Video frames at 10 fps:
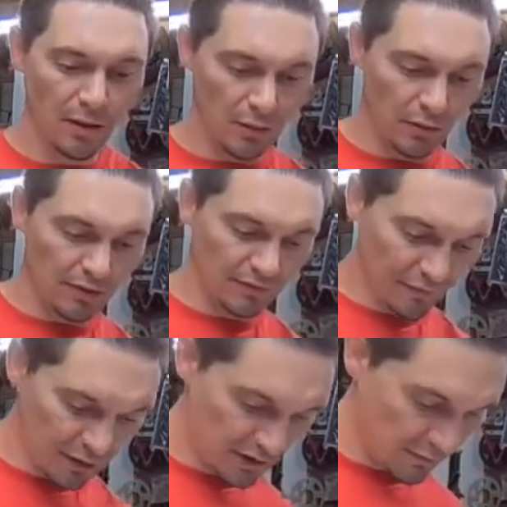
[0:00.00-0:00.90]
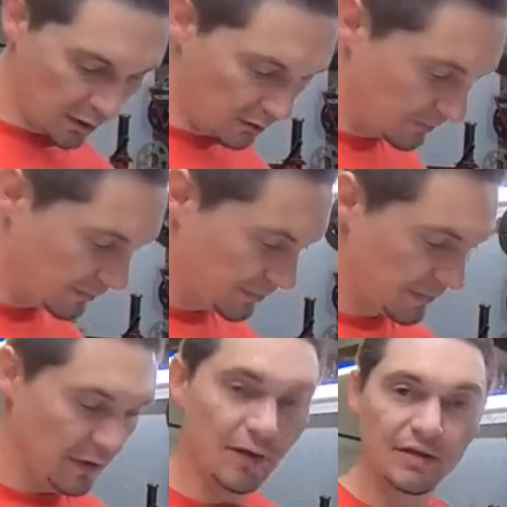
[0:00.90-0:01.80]
Well, first of all,
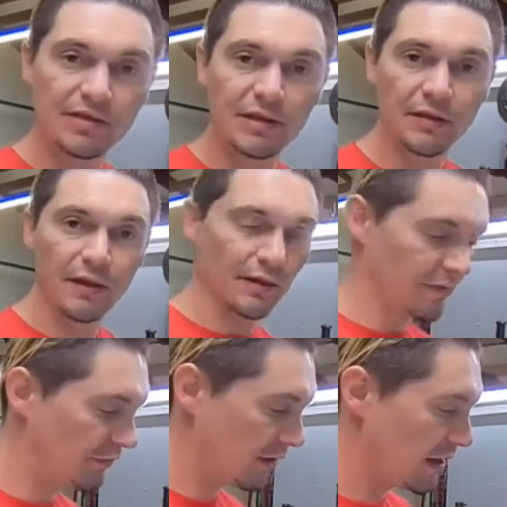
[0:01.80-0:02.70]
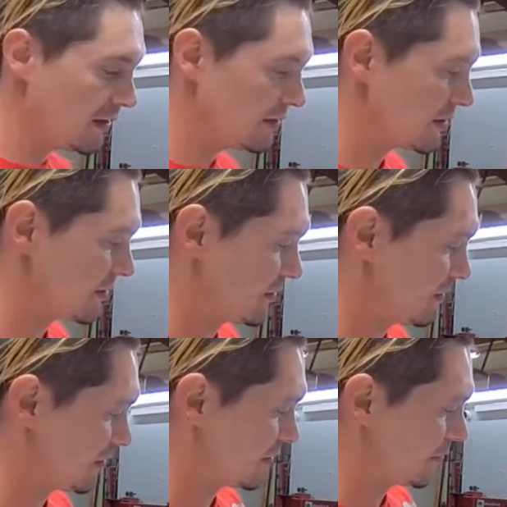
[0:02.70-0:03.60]
you can see that the frames
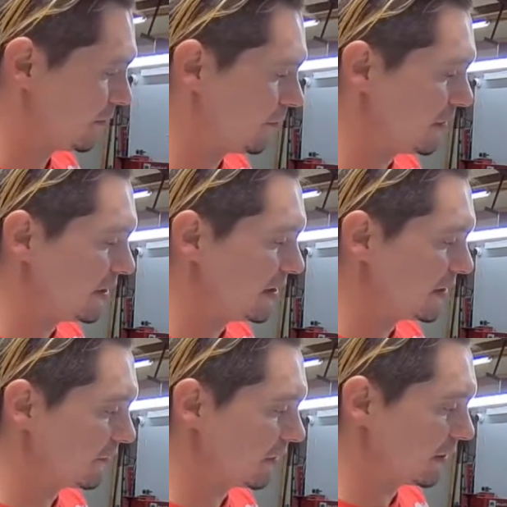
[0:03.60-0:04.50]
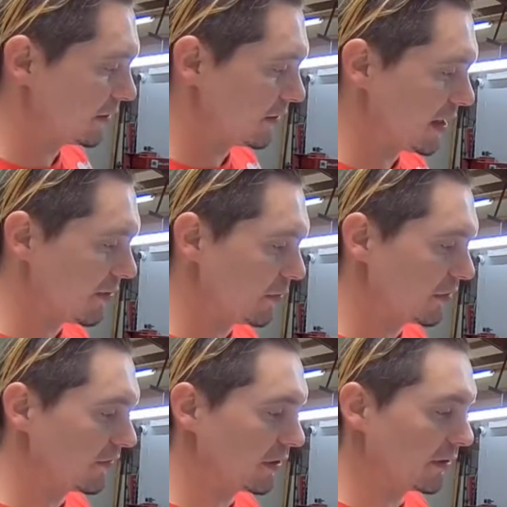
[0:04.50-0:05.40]
are really different. You got more
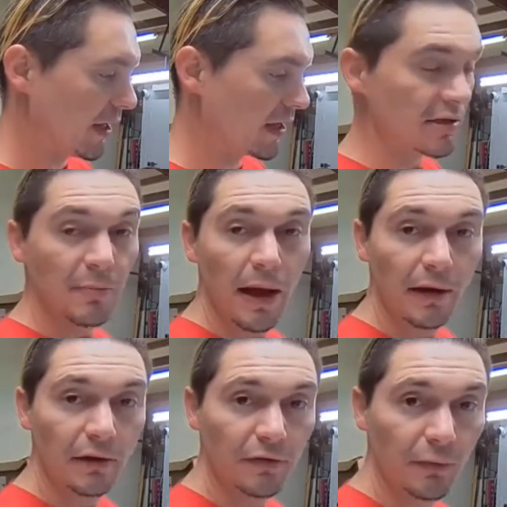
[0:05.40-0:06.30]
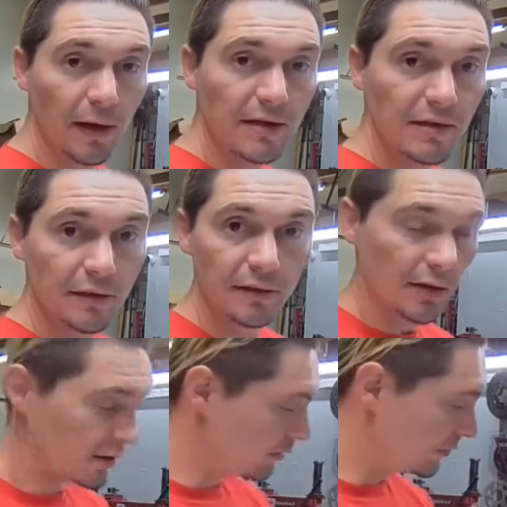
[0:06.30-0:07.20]
of a X pattern for racing
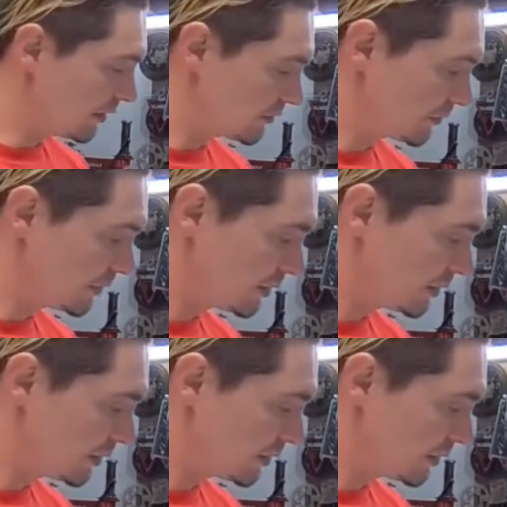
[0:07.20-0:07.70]
on this one.